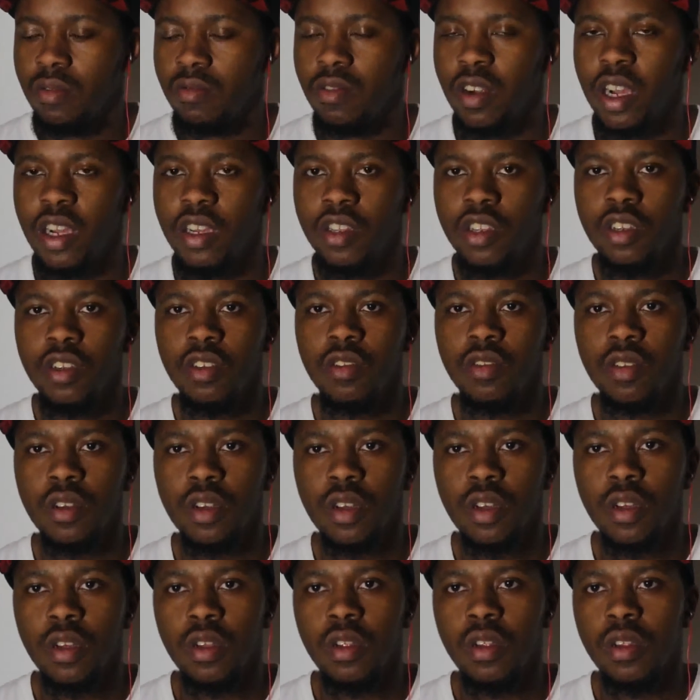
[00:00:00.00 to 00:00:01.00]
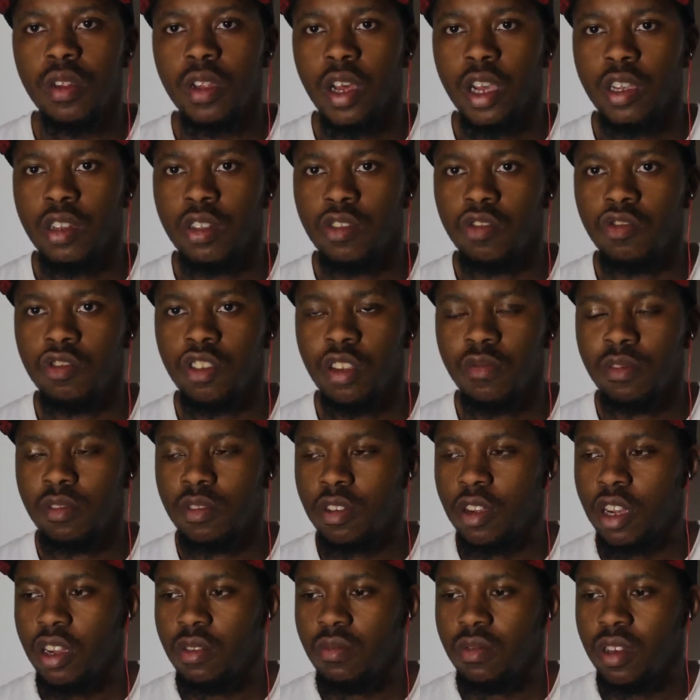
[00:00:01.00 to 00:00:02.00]
reaction, like, subscribe, and
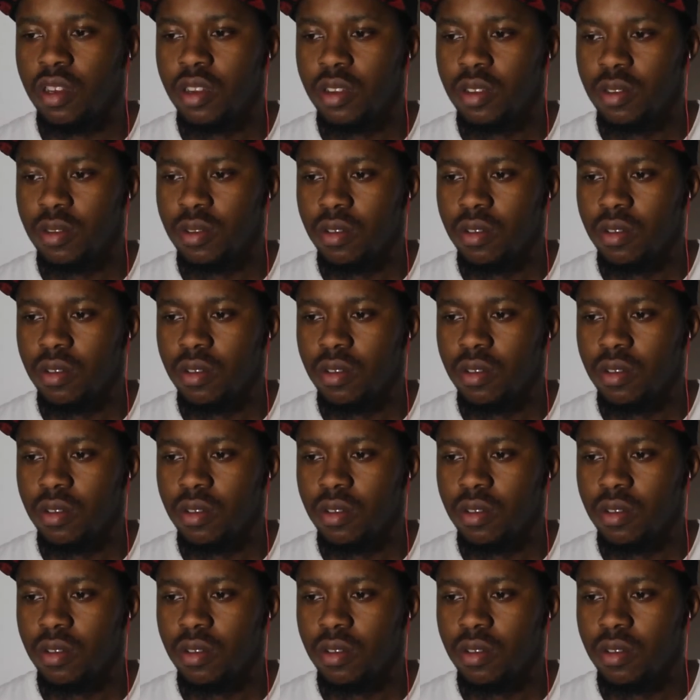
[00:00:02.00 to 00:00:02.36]
comment.